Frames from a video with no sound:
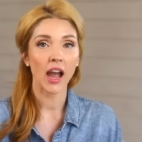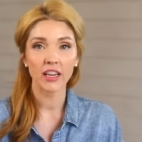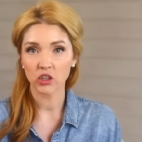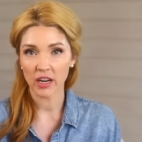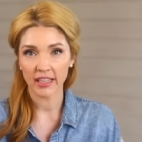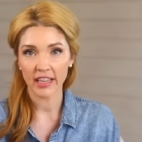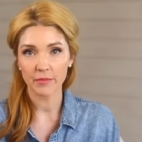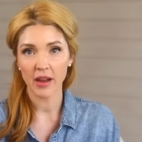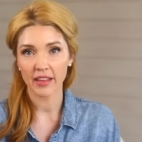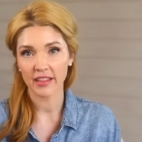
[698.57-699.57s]
I try to
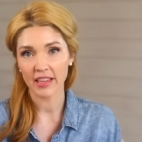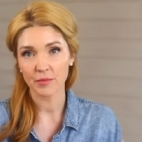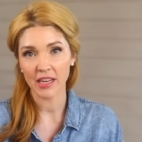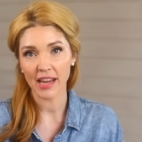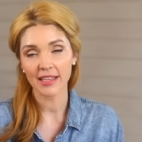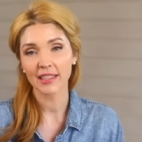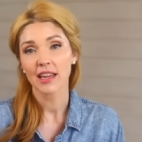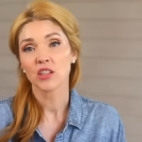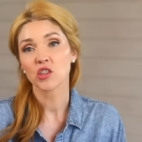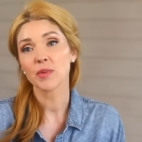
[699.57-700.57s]
keep my theme days
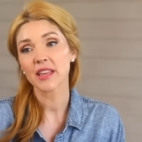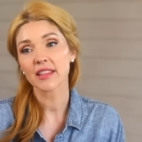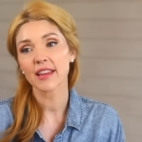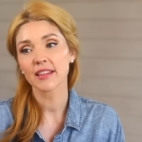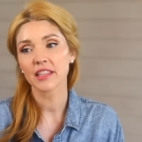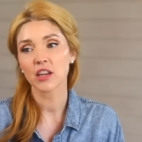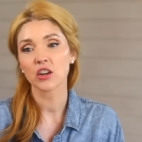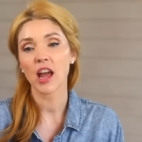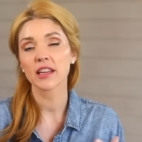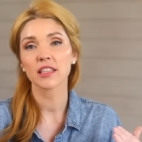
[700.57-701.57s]
to be things that
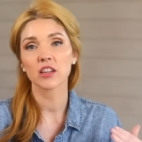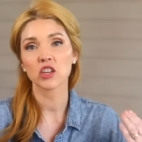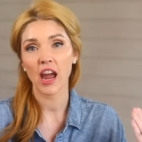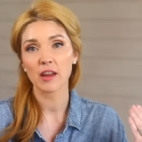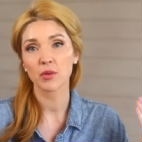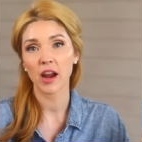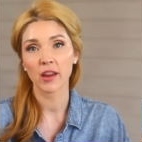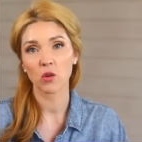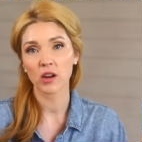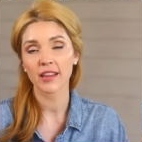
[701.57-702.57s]
are not such high
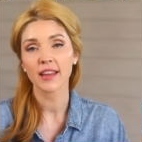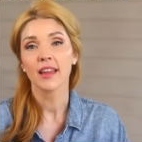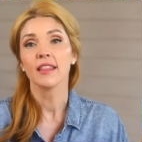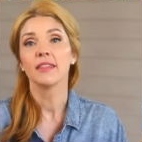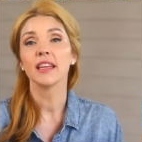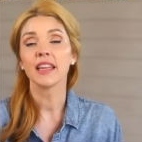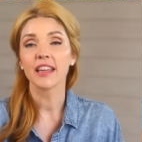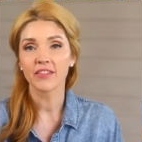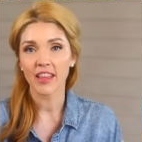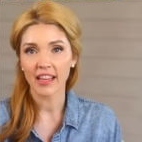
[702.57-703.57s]
priority that
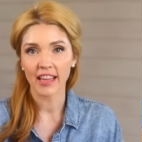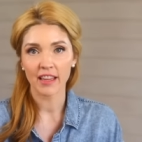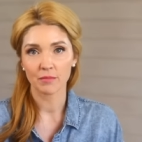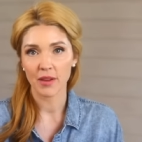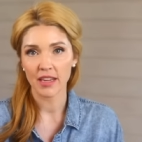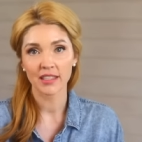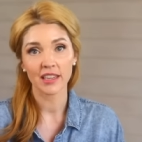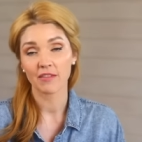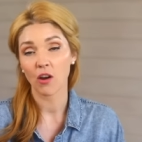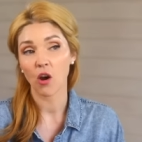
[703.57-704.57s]
if they get missed,
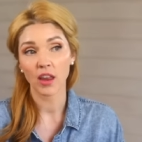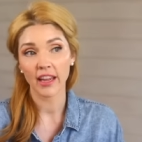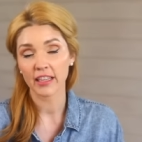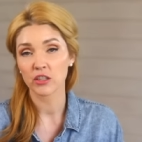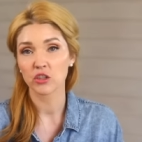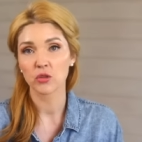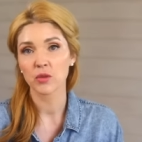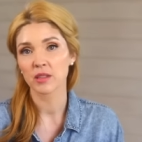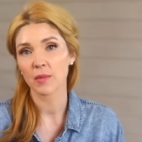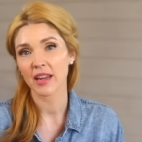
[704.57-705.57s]
if all I can do
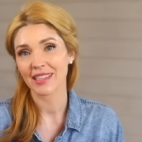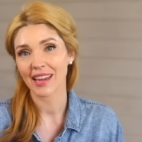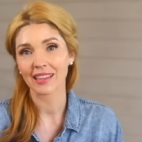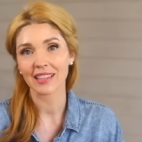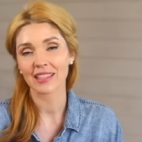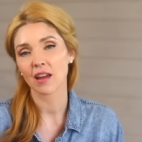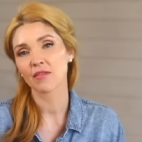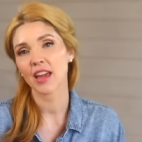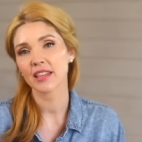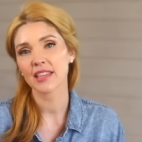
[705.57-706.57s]
is my daily
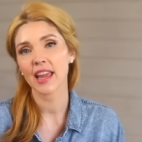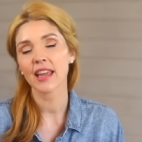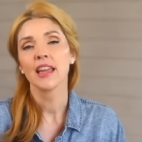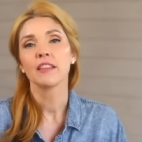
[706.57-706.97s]
stuff that day,